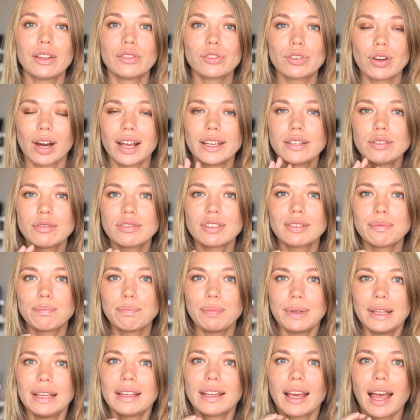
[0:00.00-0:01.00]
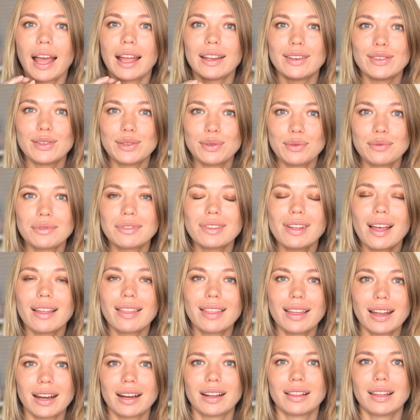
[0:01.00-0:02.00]
Try to speak and use
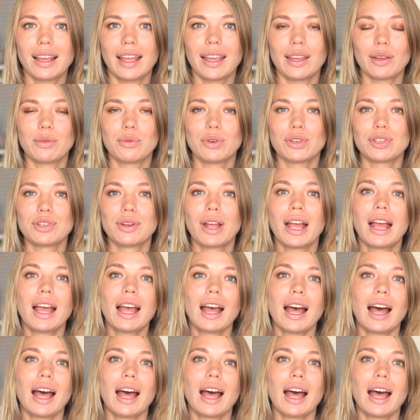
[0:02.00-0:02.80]
their language,